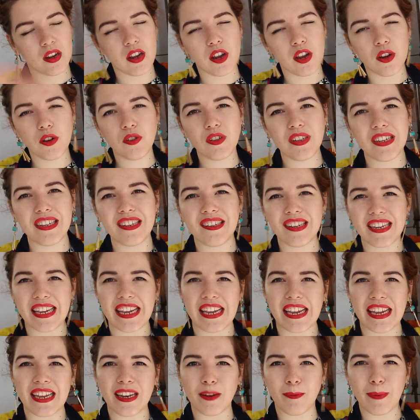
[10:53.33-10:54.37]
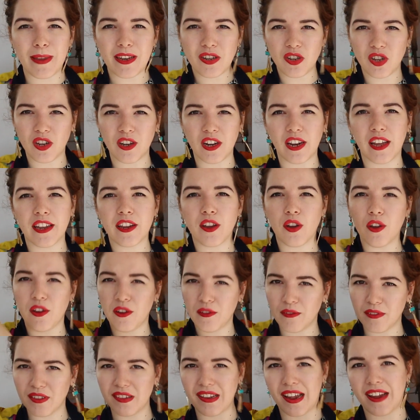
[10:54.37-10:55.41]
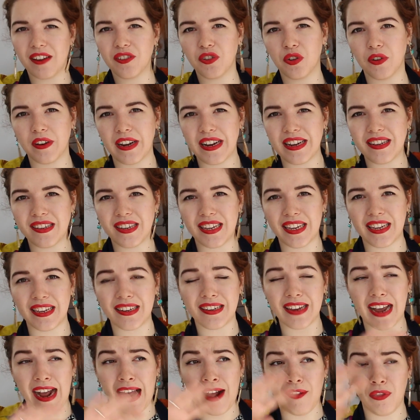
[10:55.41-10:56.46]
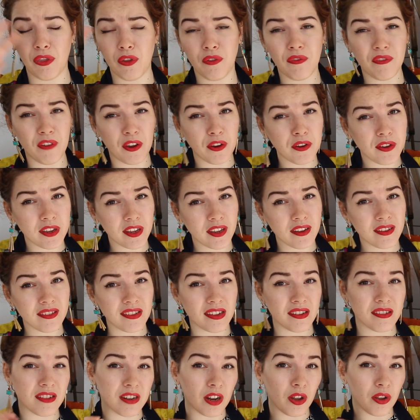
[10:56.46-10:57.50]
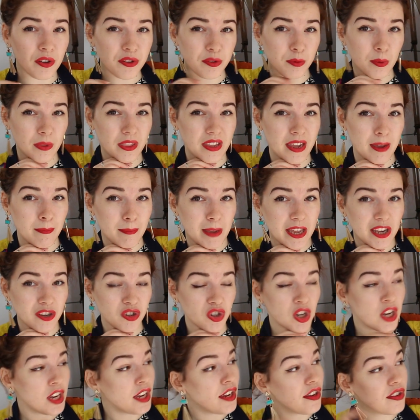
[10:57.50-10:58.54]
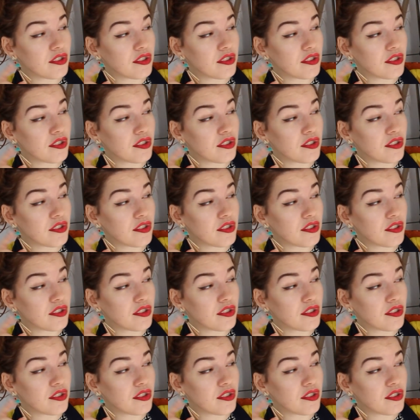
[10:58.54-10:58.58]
OTT and a bit too like oversaturated and the focus is lost with the image.